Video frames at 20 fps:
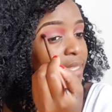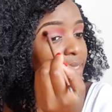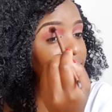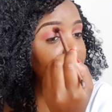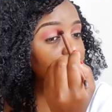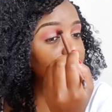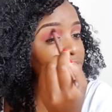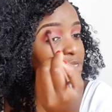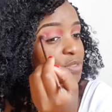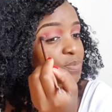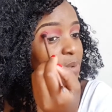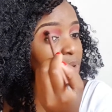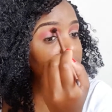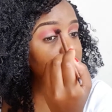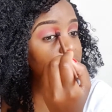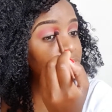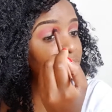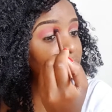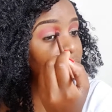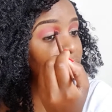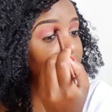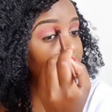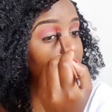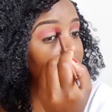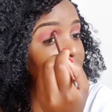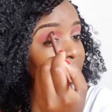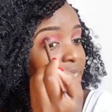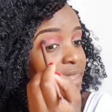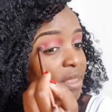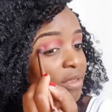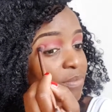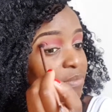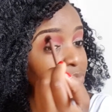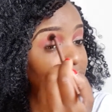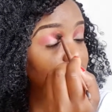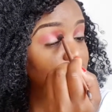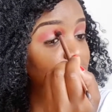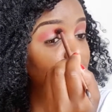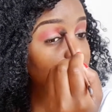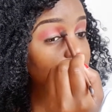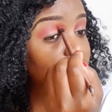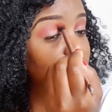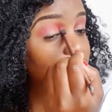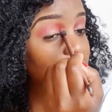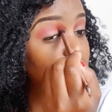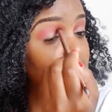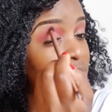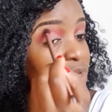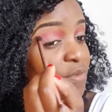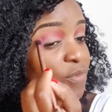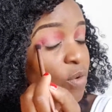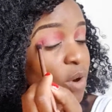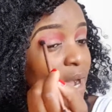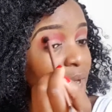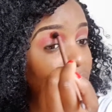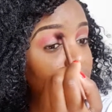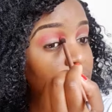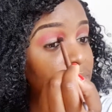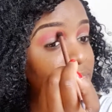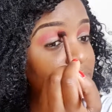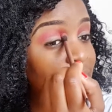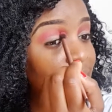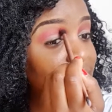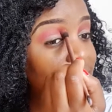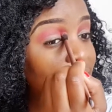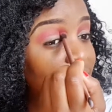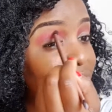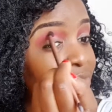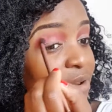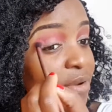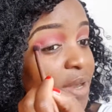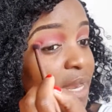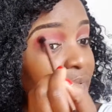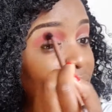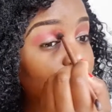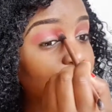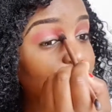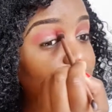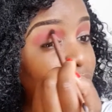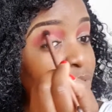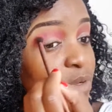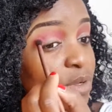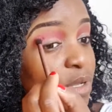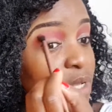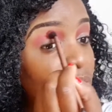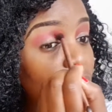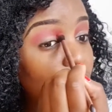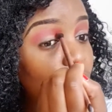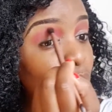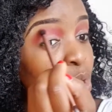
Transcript: they respond really quick. Like, they respond within 24 hours, and they're very helpful.